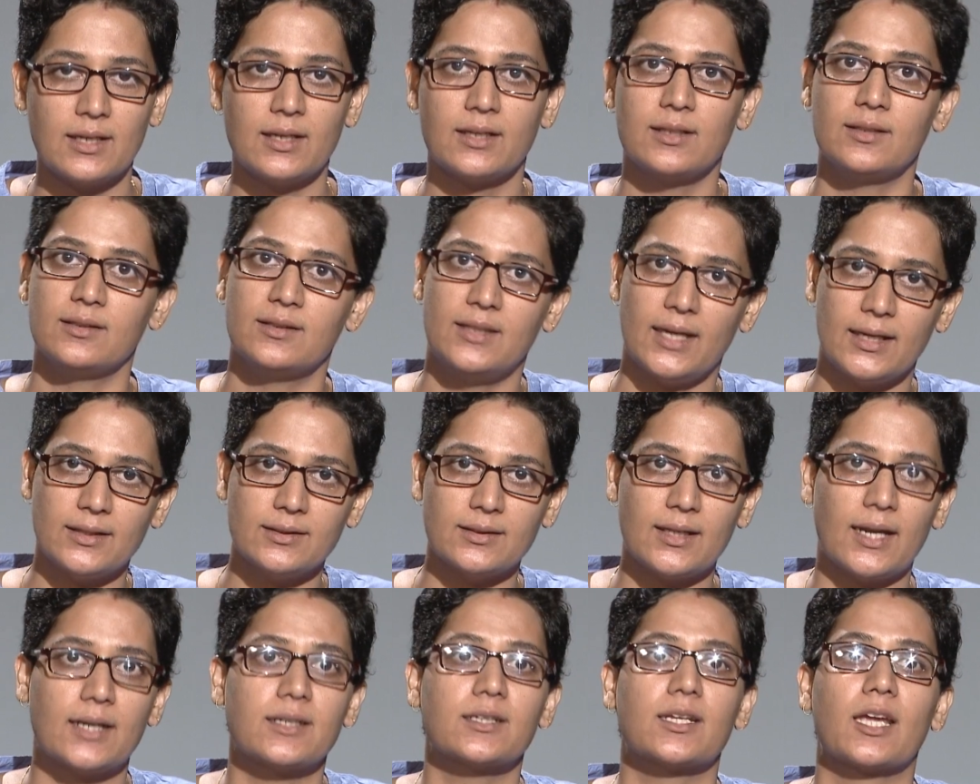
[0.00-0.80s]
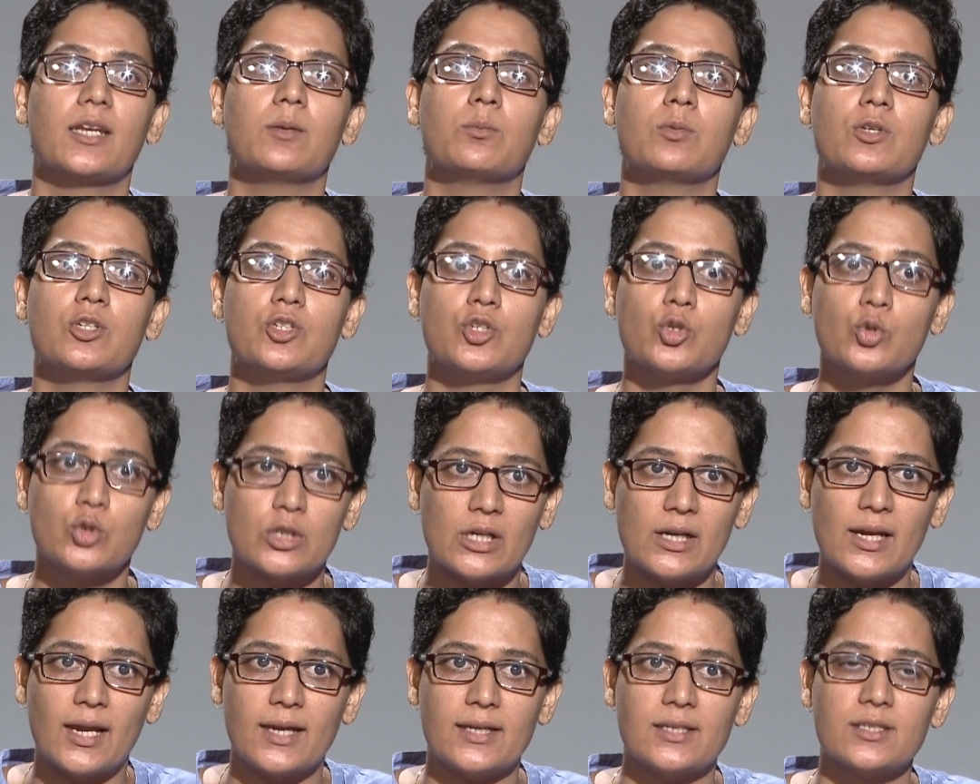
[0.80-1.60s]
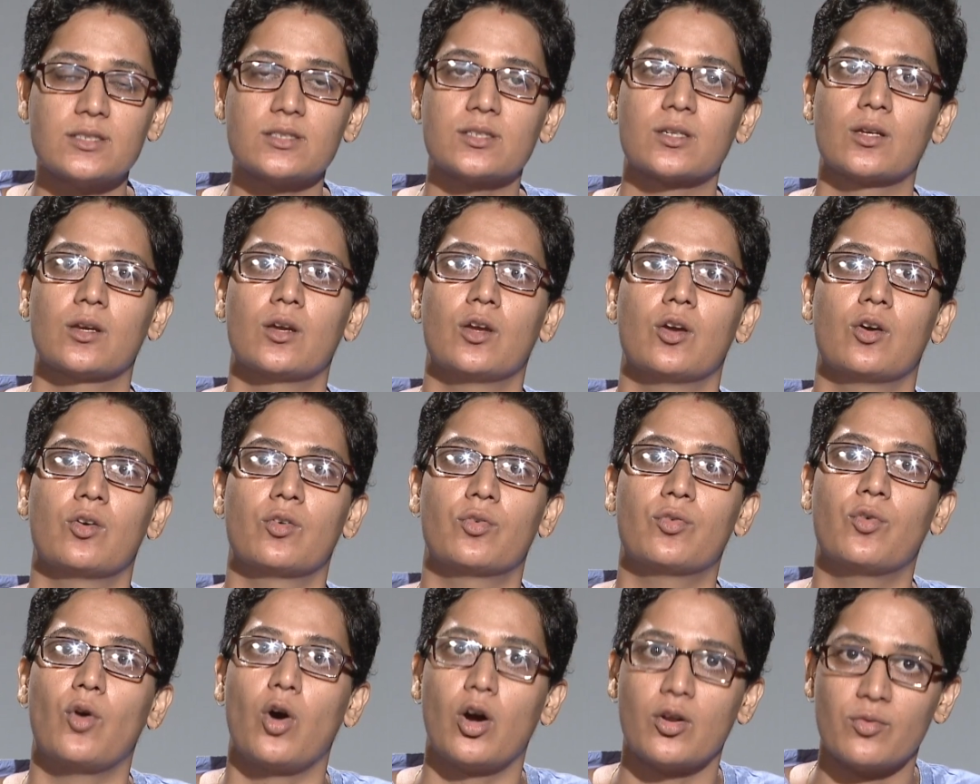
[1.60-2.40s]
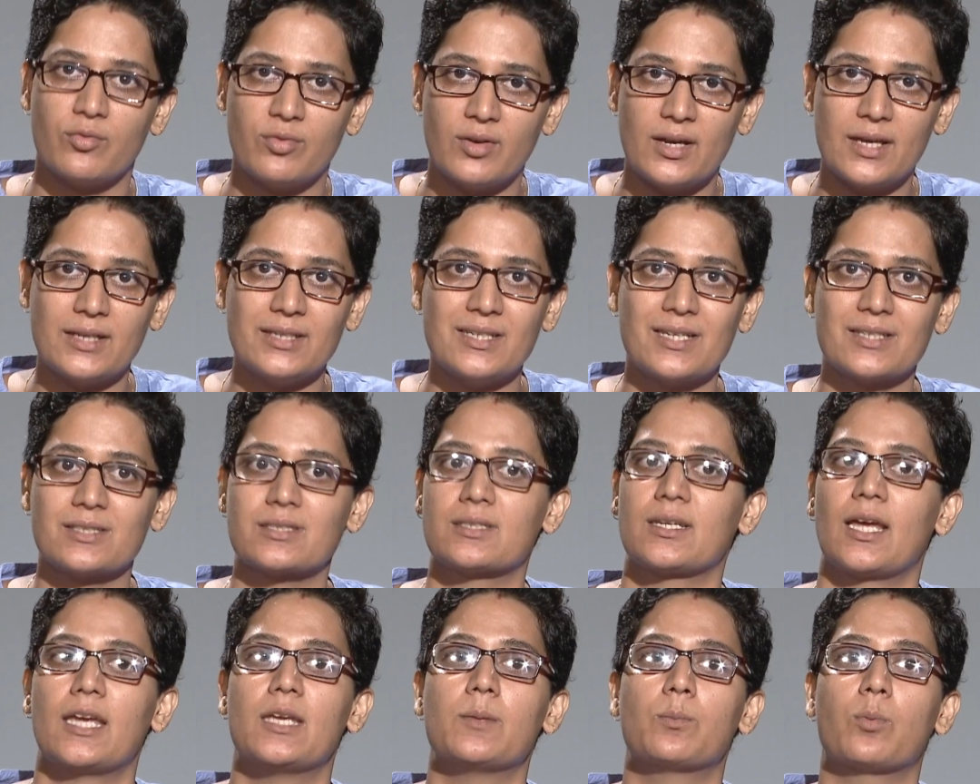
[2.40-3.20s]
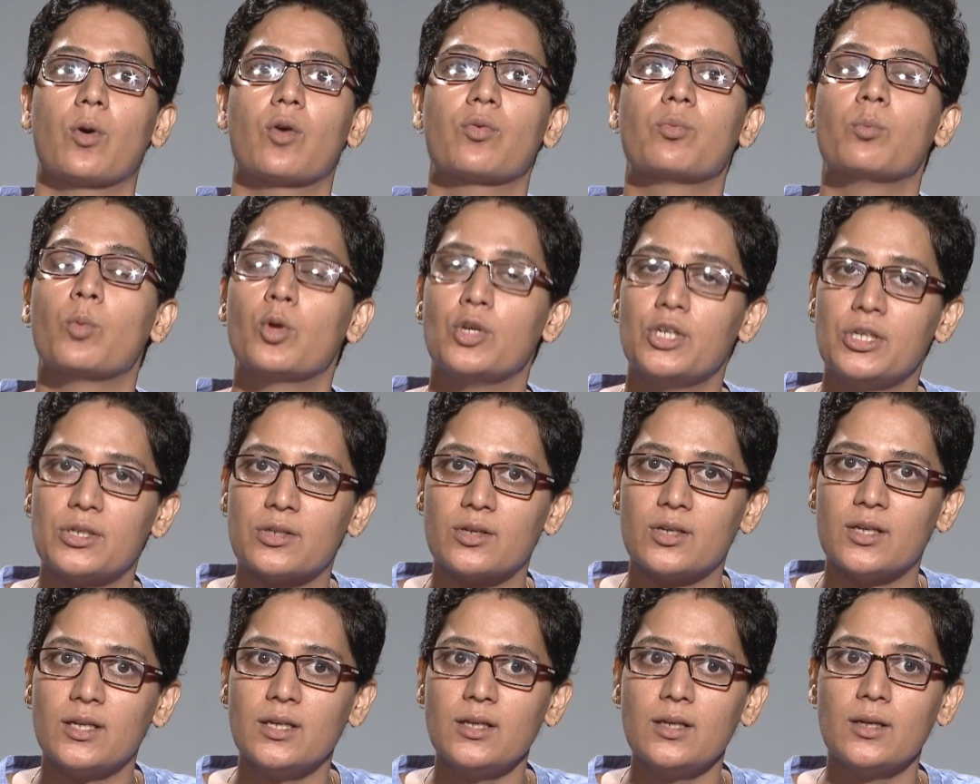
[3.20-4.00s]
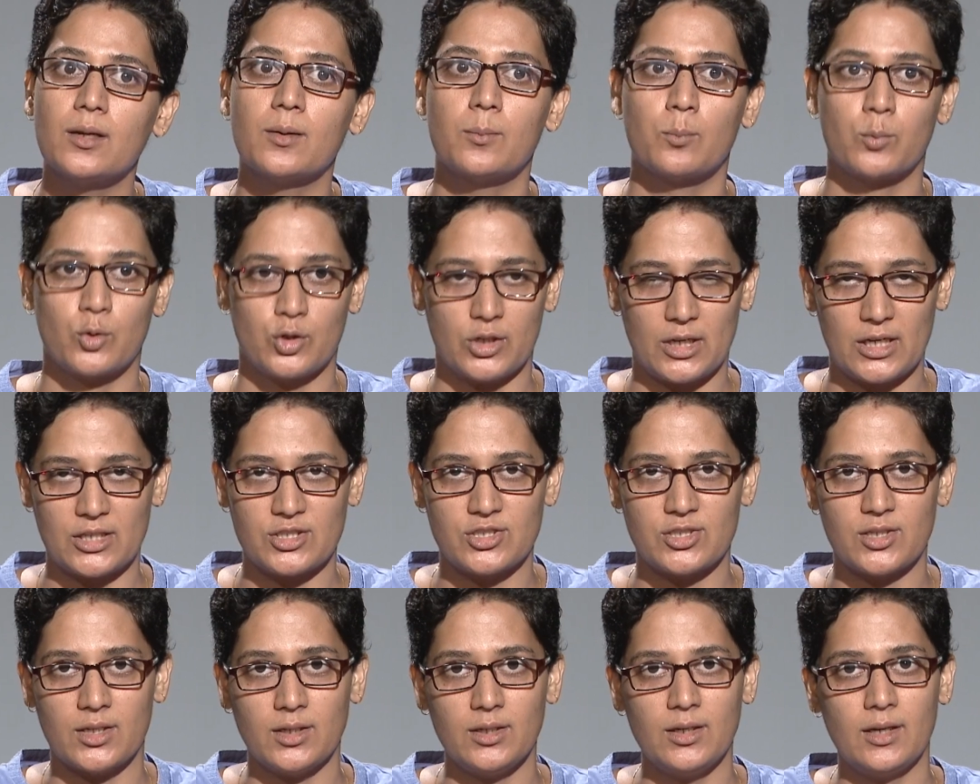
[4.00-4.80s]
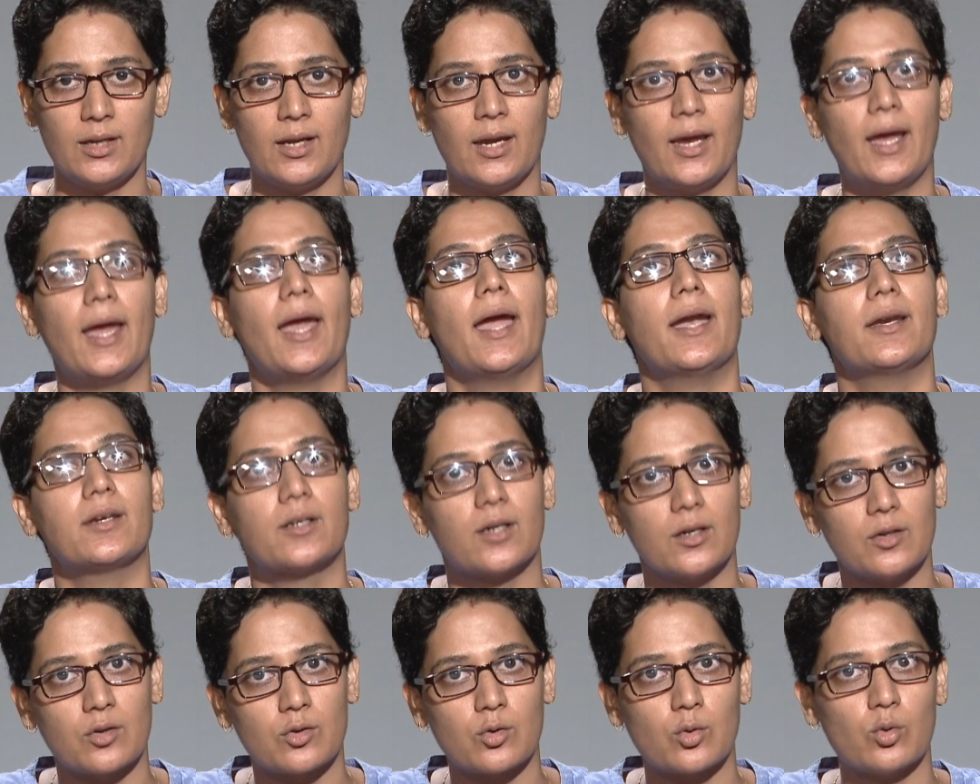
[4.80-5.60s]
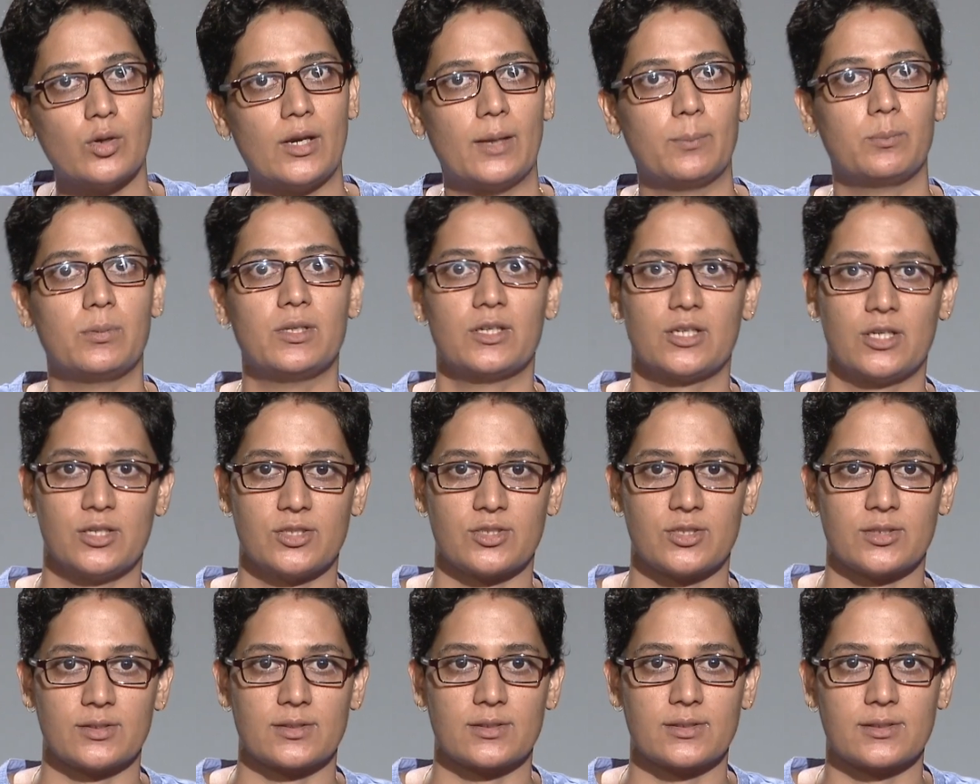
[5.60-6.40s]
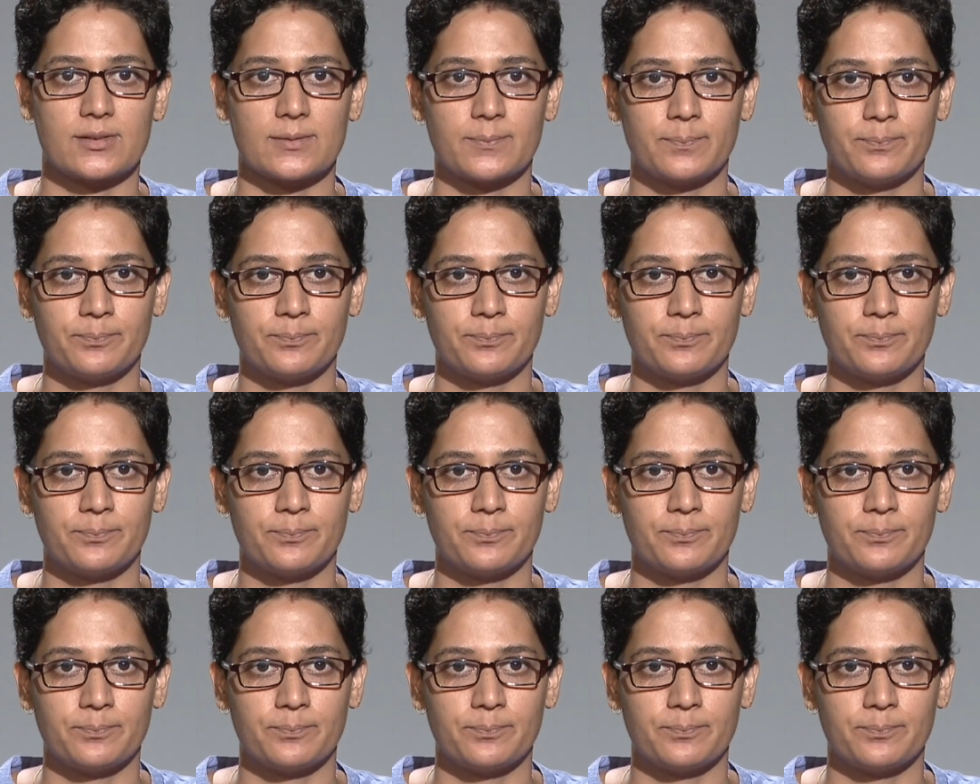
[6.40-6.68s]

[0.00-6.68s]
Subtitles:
then that can be utilized for various type of monitoring, protection and control applications.